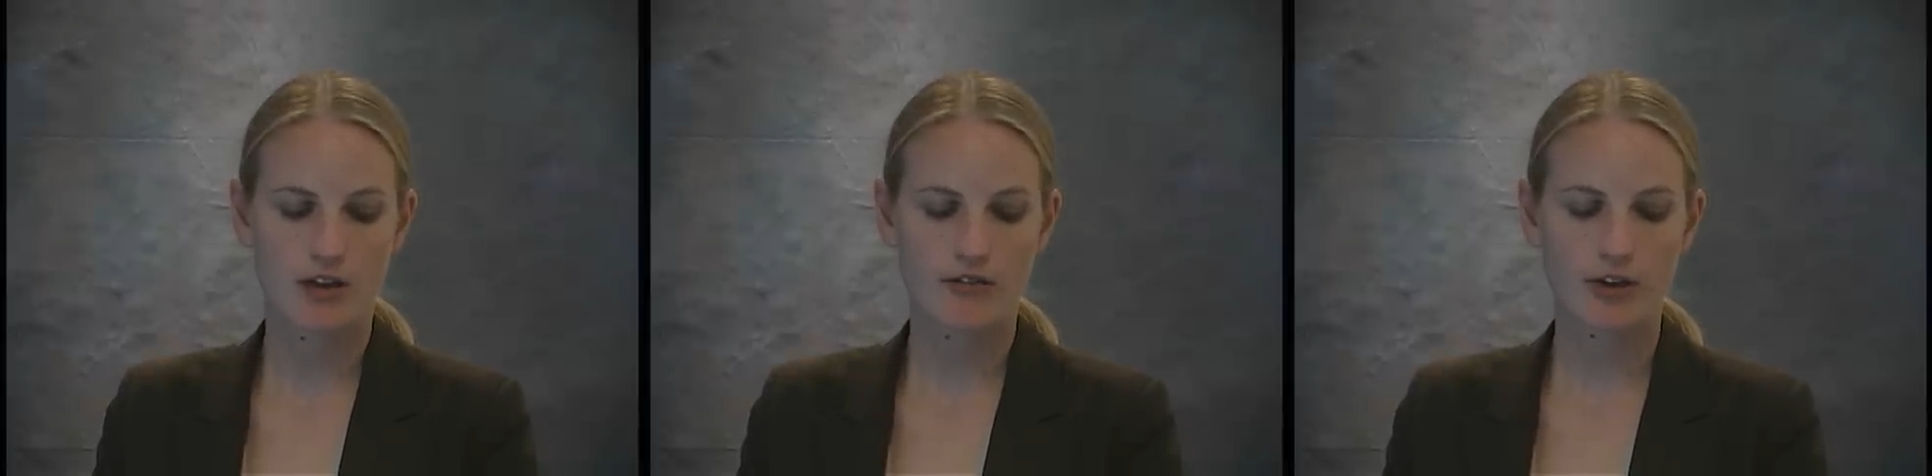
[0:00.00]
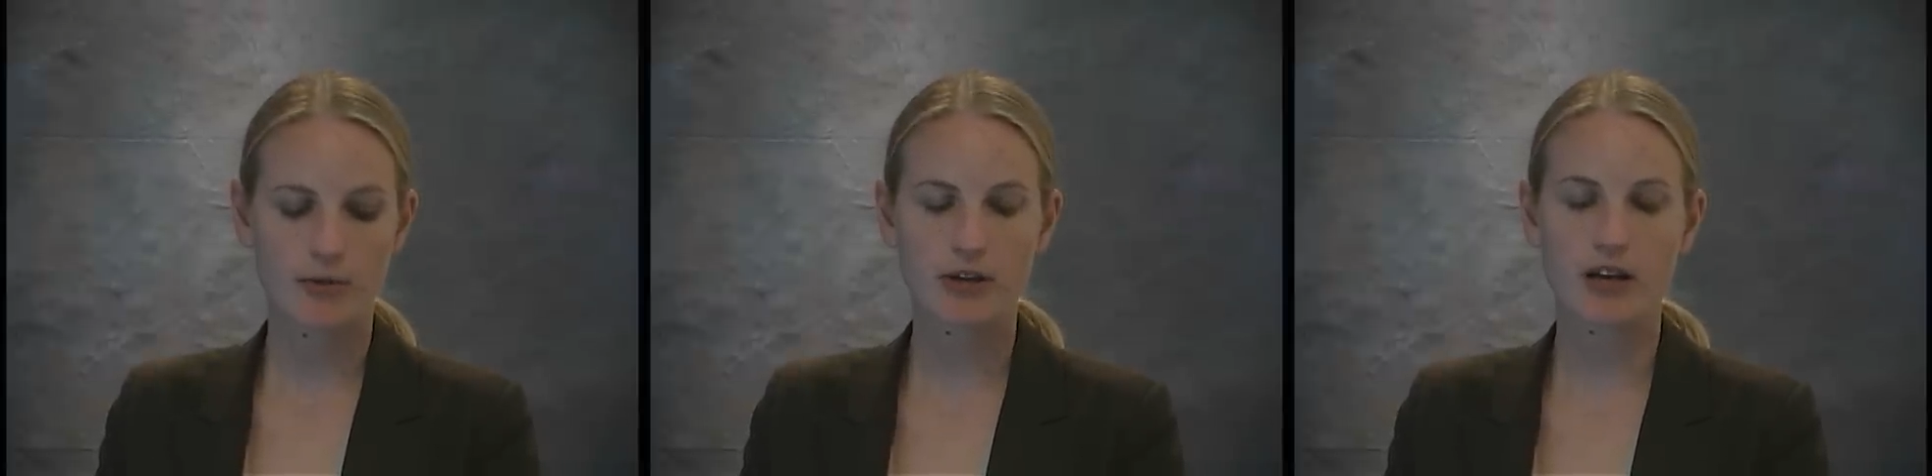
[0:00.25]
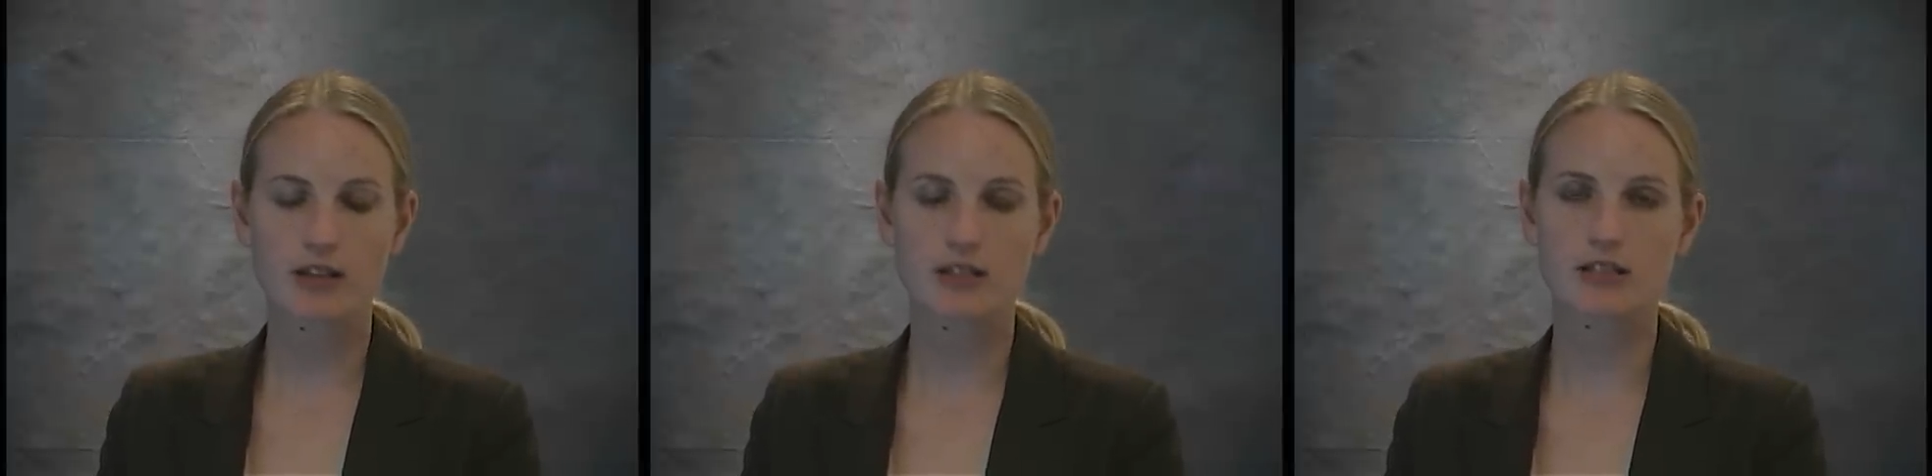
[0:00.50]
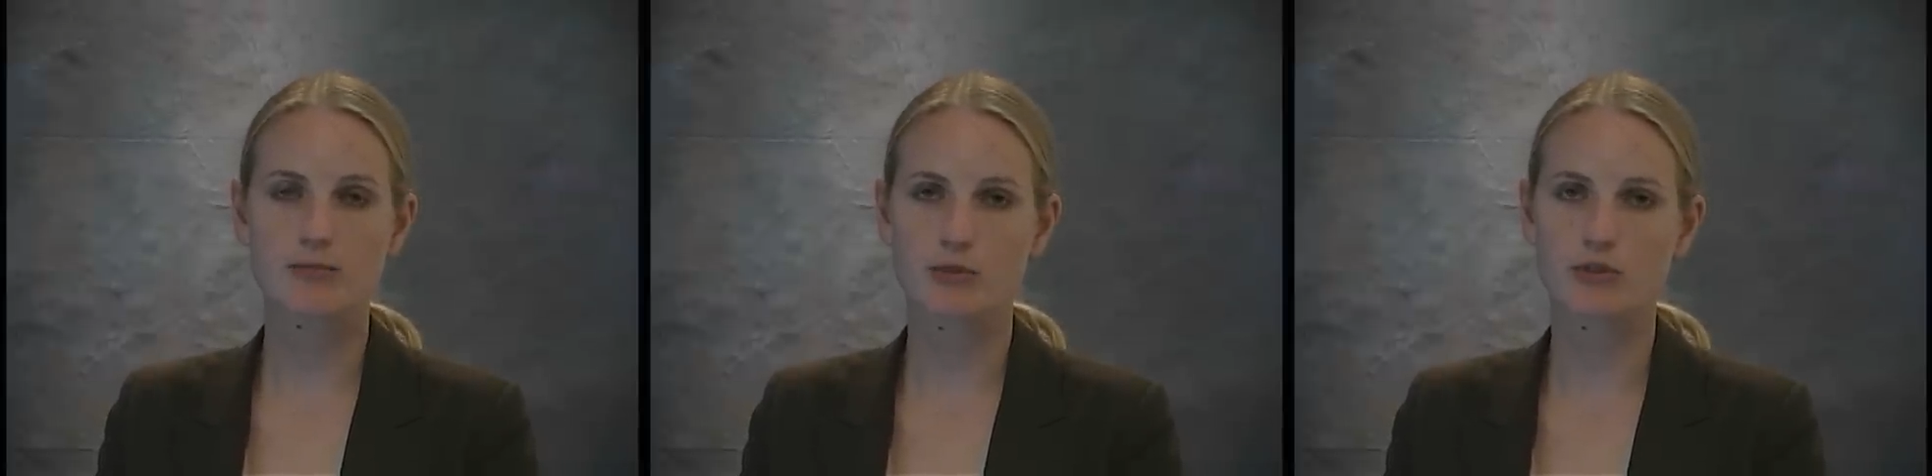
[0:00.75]
Family
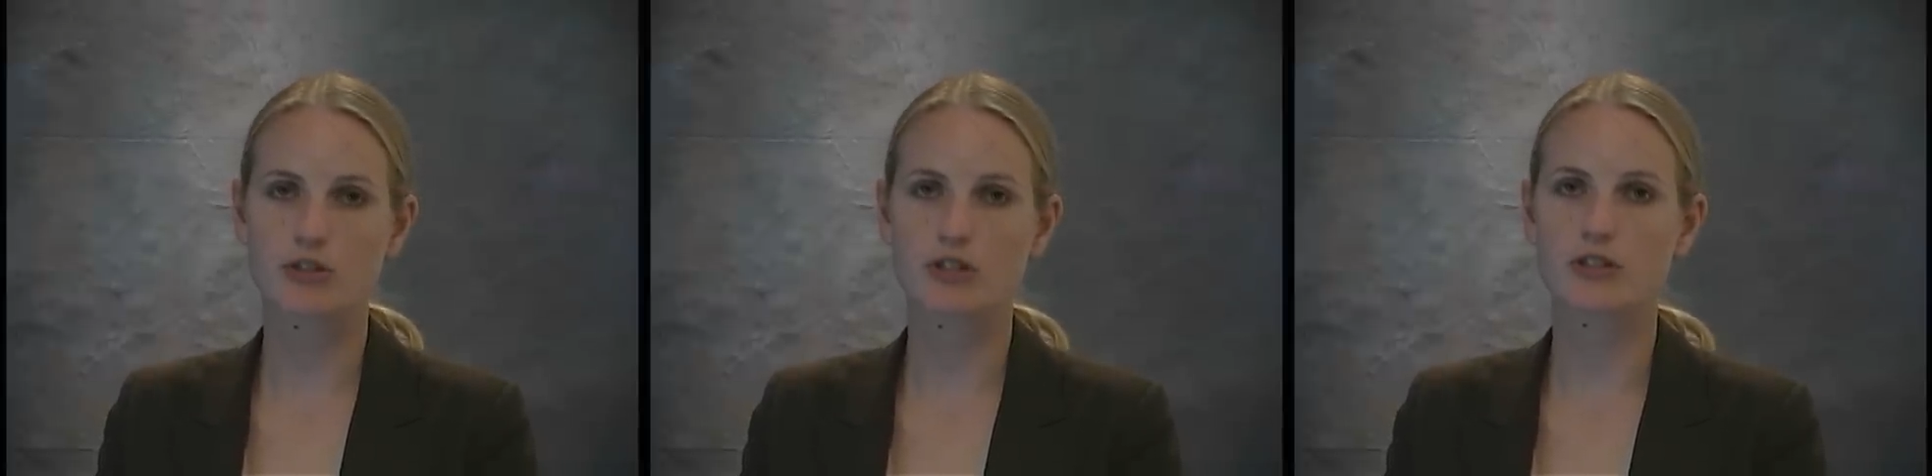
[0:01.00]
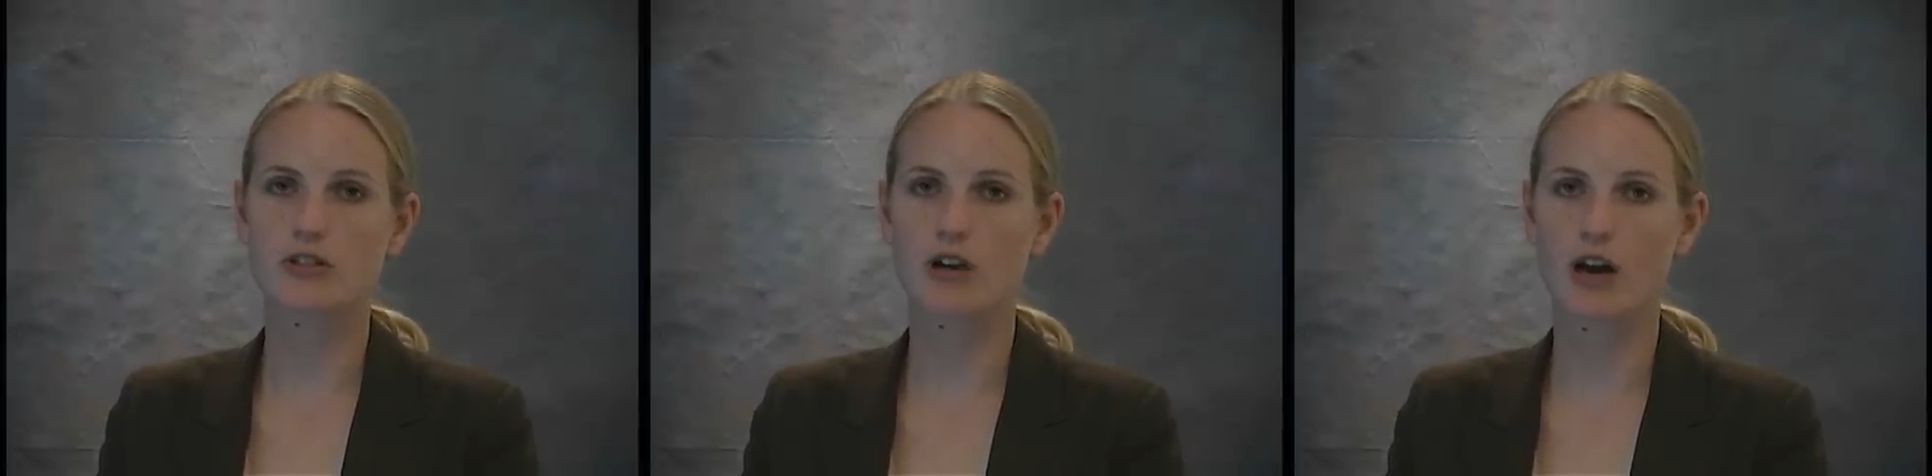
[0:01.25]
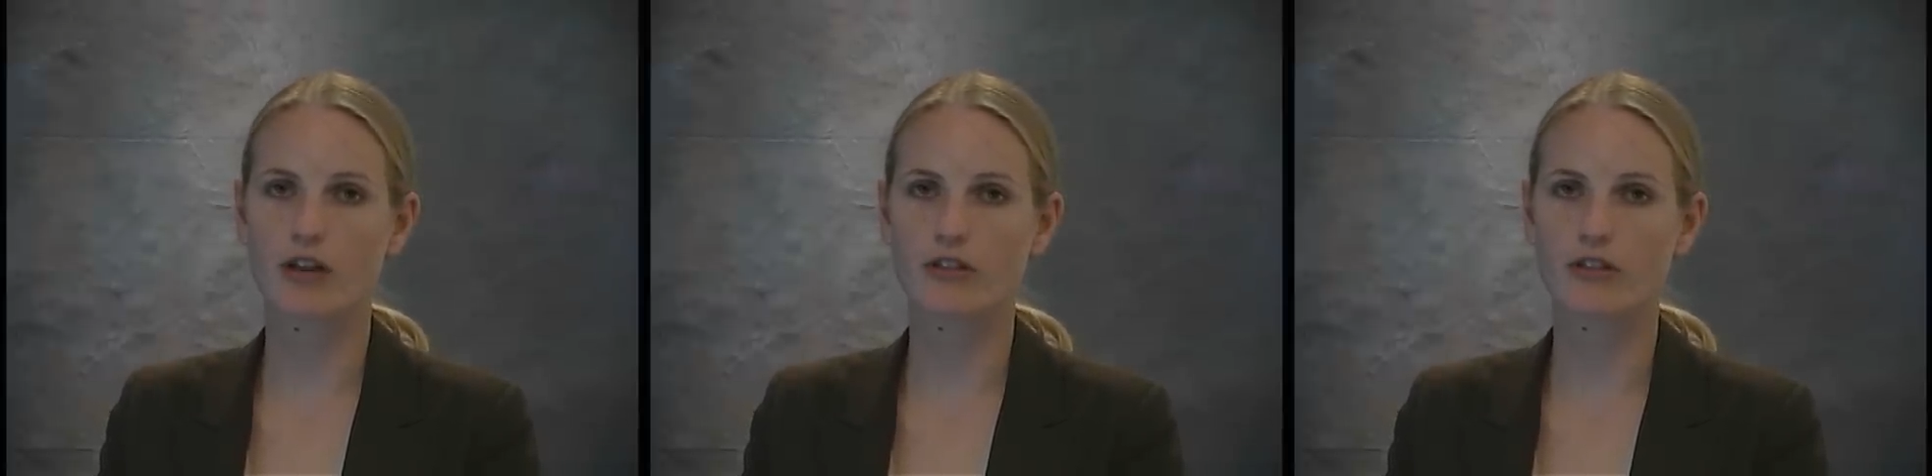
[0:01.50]
access motions are